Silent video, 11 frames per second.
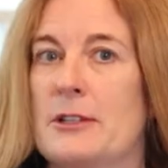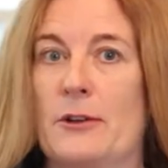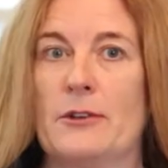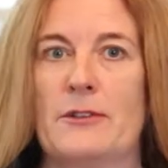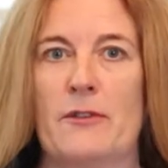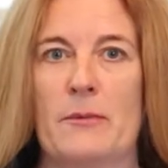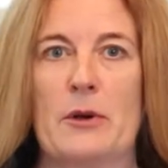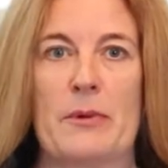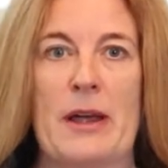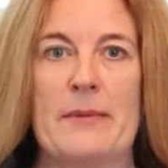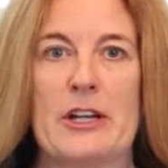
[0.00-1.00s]
results from her
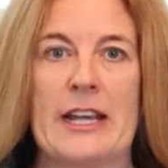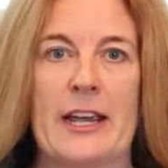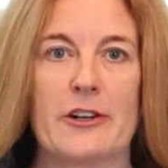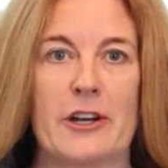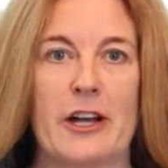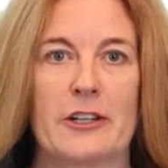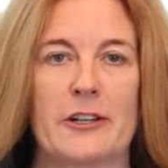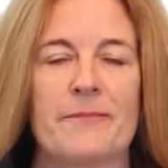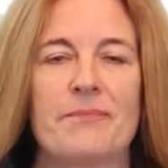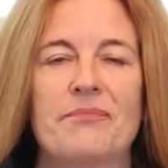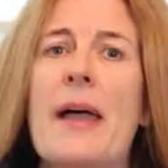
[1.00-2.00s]
primary care
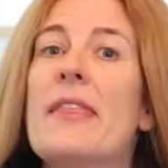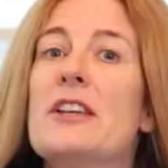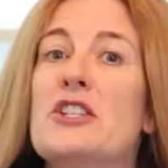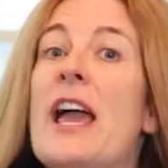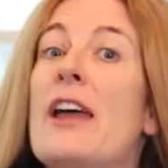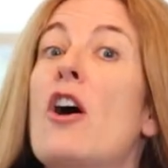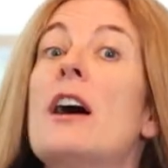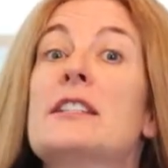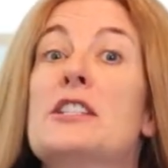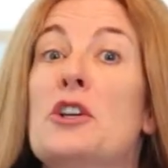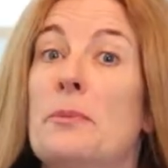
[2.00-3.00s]
doctor and that she had
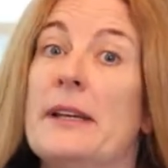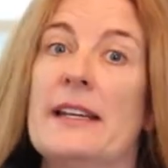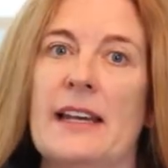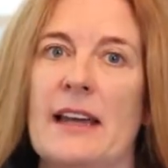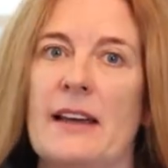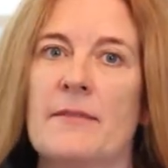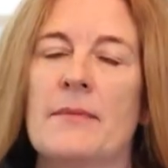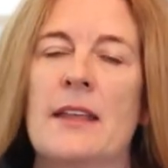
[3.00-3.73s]
osteopenia.